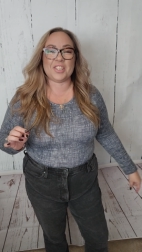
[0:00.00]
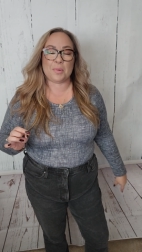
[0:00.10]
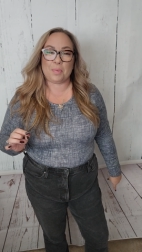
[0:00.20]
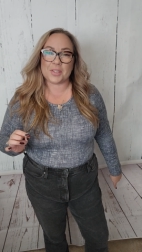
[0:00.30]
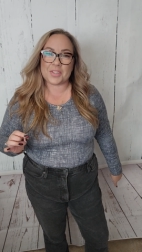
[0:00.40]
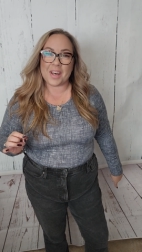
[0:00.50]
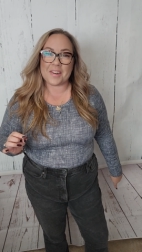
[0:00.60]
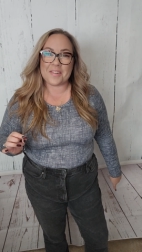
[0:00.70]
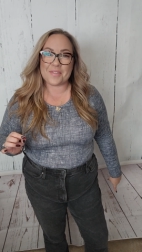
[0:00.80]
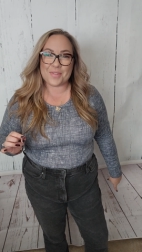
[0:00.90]
Did she push that
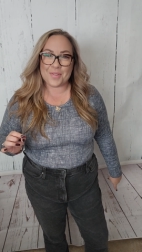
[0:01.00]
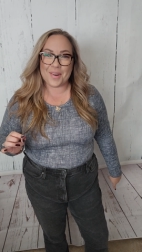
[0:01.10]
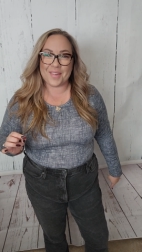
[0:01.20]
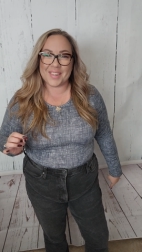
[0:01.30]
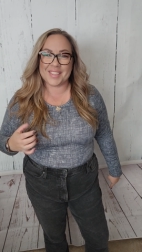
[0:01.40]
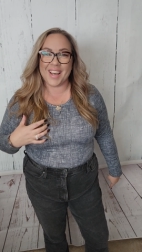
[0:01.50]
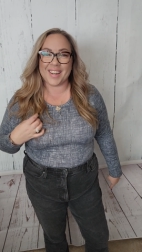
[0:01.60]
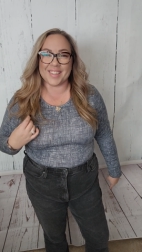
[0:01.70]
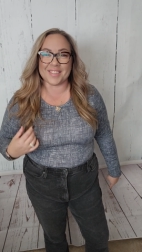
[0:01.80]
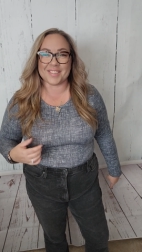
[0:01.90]
under the door or was
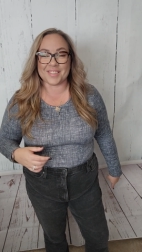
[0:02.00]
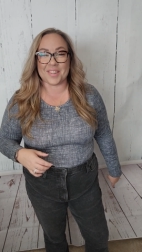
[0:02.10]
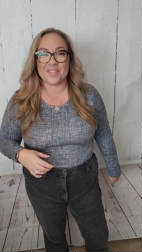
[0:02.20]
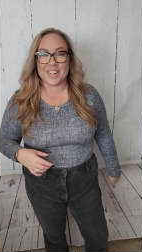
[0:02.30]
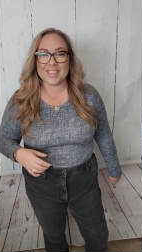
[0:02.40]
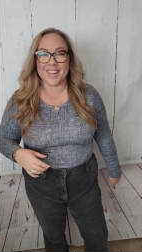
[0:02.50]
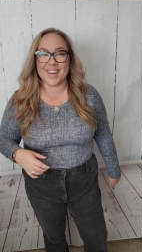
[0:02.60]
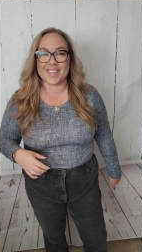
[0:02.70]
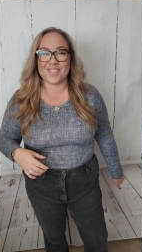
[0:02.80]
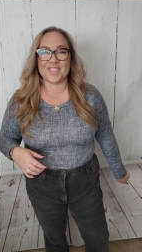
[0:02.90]
that under the door? My
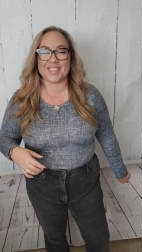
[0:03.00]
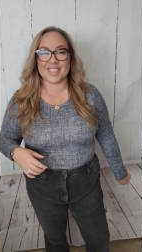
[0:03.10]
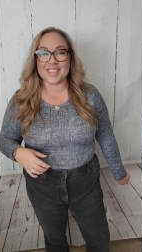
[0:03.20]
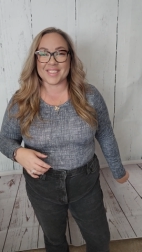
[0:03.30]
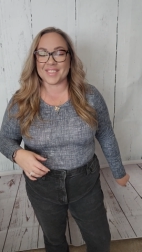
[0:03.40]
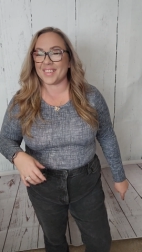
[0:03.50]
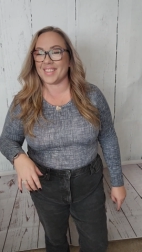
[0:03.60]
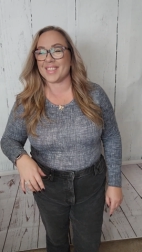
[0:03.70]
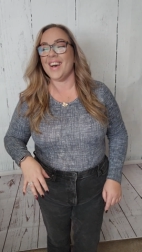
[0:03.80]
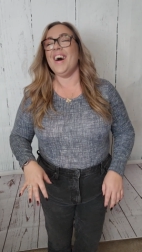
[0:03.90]
dog stealing
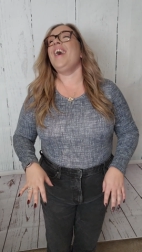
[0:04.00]
toys.